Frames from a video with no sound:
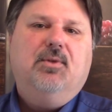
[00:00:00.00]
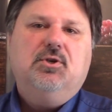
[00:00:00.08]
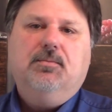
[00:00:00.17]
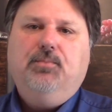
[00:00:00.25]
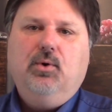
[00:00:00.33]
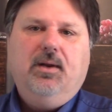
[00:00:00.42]
that
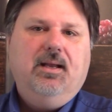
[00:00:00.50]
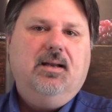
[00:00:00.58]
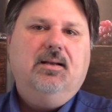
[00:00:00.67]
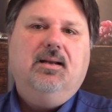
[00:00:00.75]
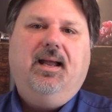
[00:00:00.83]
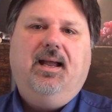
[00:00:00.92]
you put
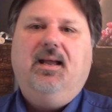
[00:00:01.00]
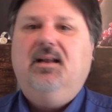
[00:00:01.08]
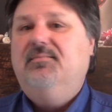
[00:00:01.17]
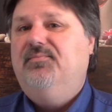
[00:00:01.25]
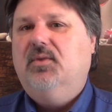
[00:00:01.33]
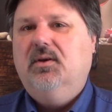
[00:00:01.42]
in
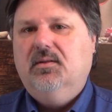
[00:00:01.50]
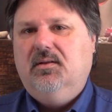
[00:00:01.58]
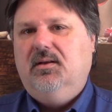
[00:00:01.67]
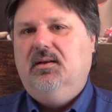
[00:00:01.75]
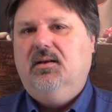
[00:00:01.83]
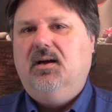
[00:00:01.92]
and
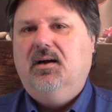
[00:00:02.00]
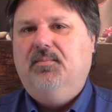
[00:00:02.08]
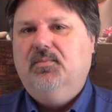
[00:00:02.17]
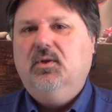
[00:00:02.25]
the